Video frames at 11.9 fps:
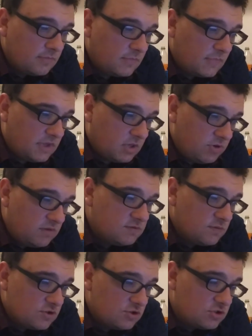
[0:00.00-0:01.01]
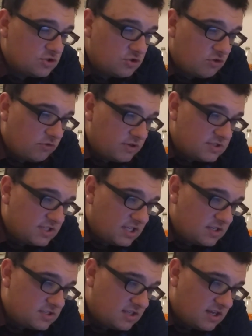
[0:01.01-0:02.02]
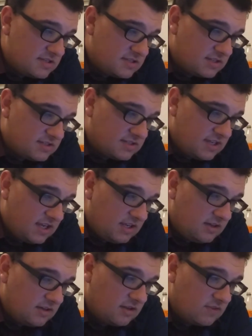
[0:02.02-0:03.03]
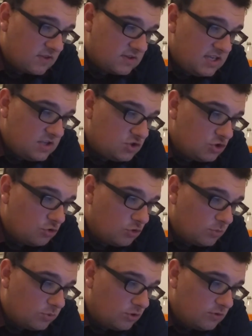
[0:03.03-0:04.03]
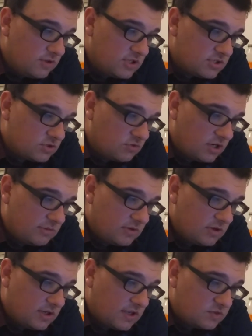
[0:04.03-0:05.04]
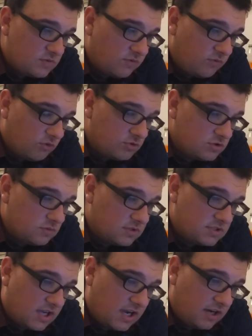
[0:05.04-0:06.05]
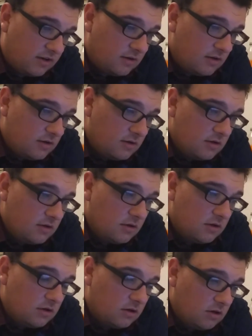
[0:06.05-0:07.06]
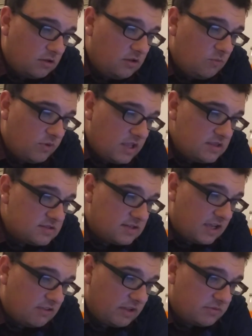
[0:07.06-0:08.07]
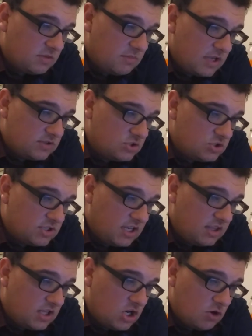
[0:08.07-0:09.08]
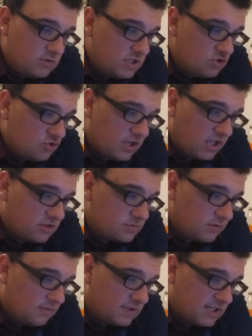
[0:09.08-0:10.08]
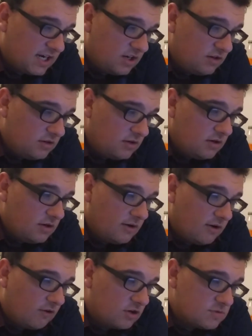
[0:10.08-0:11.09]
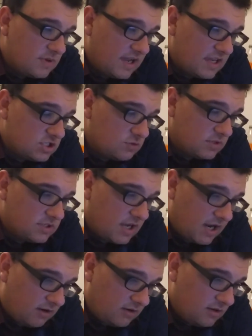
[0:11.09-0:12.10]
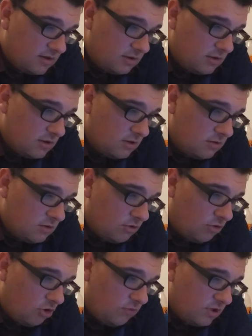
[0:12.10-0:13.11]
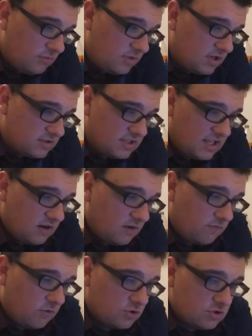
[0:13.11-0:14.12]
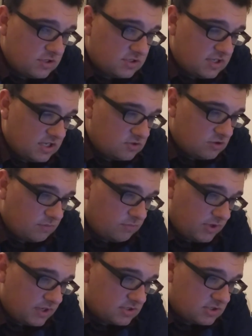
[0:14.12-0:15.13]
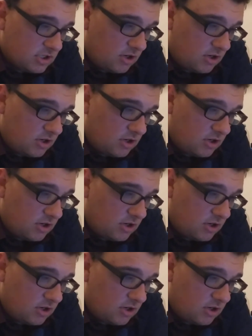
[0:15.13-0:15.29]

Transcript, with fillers: A previous version of the story cited Salinas as saying, the teacher who approved his script has been forced to retire. Early Wednesday left a message saying that no teacher counts were retired or someone has to retire. Or whether because of that unfortunate skip took place, so